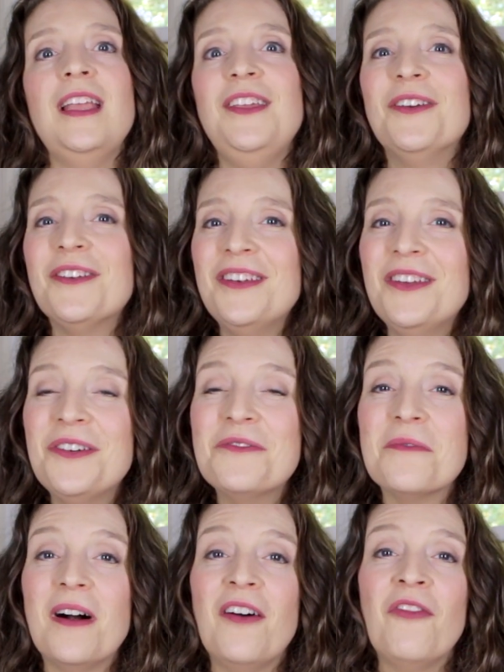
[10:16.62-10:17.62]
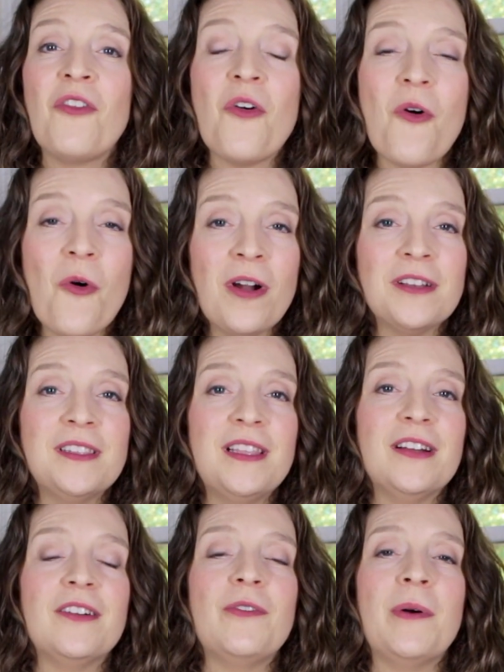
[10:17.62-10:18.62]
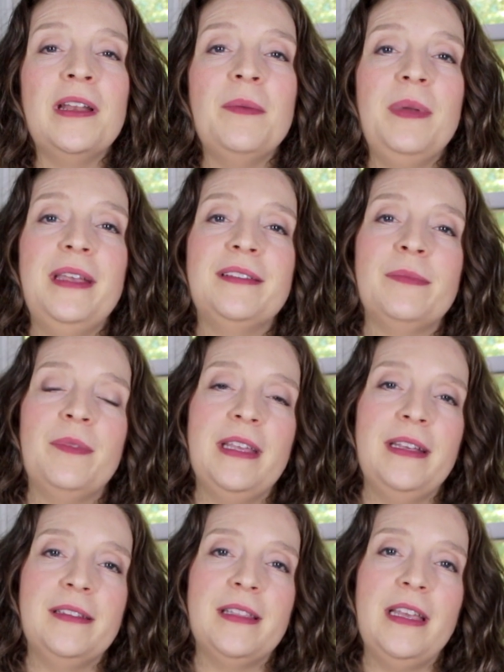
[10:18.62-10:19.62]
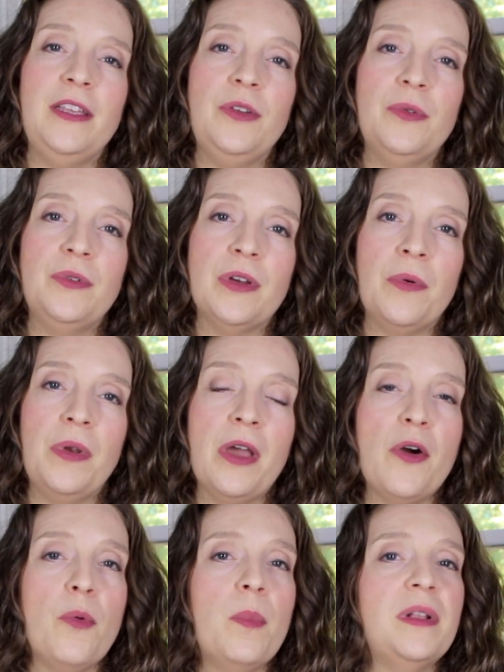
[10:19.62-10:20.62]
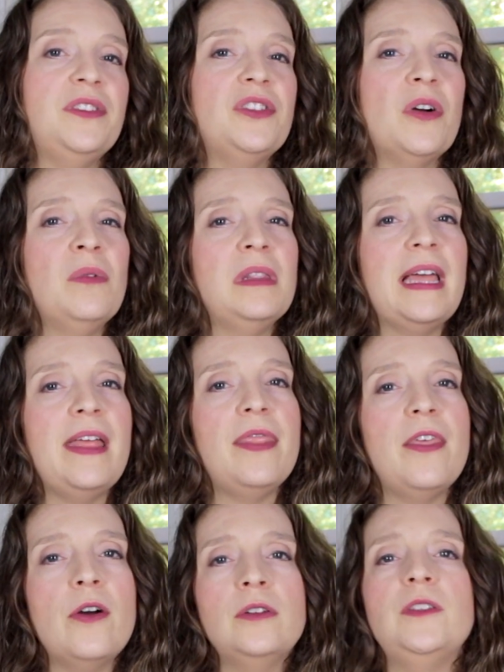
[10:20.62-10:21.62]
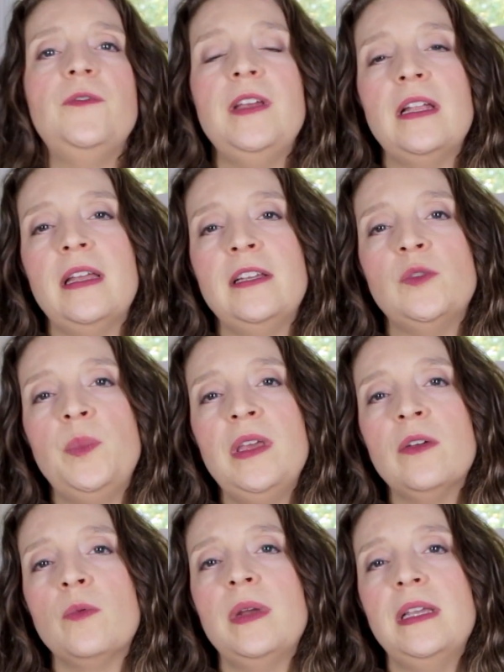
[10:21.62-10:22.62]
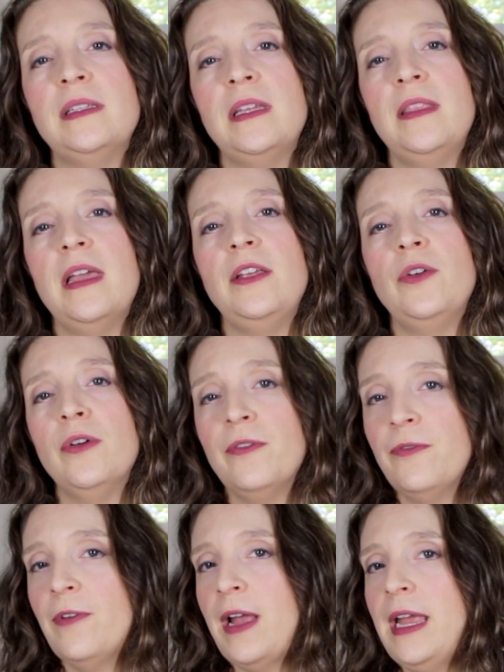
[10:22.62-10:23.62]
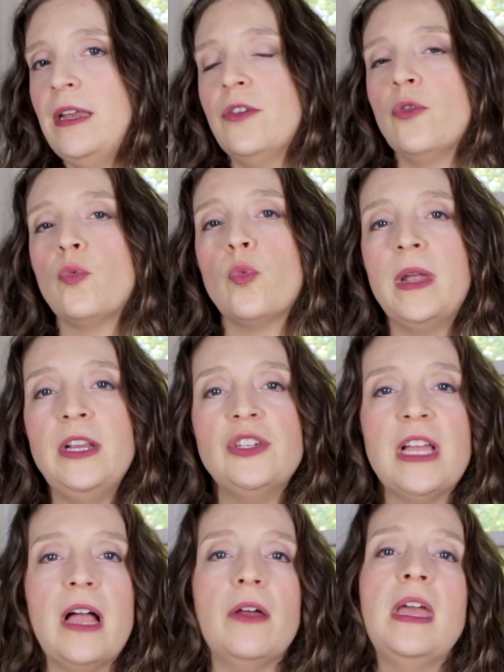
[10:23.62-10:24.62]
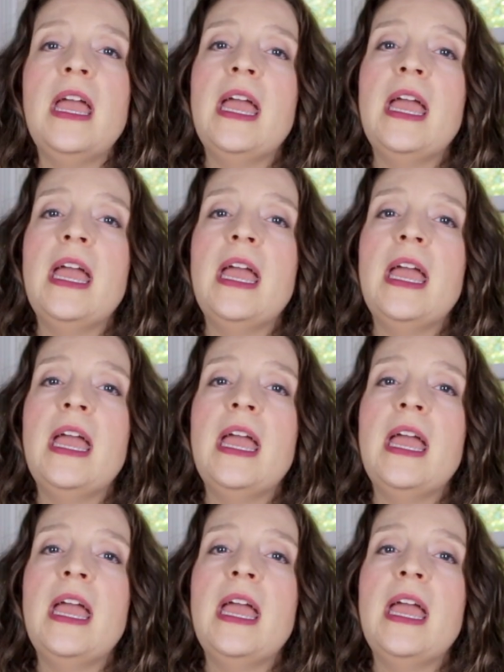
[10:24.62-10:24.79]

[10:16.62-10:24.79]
You're new. Of course, there are going to be some things that you don't know, but don't let those feelings be the reason that you're afraid to reach out,